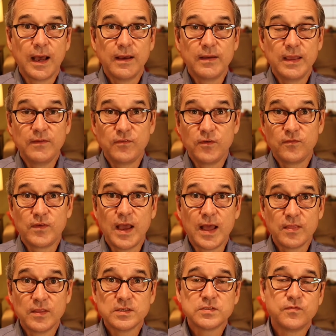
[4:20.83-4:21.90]
If you've
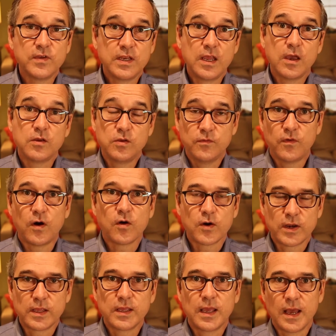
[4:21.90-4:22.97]
gotten this video, you've
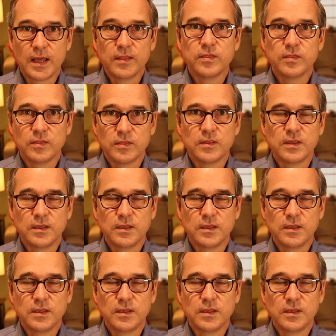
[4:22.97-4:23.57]
already gotten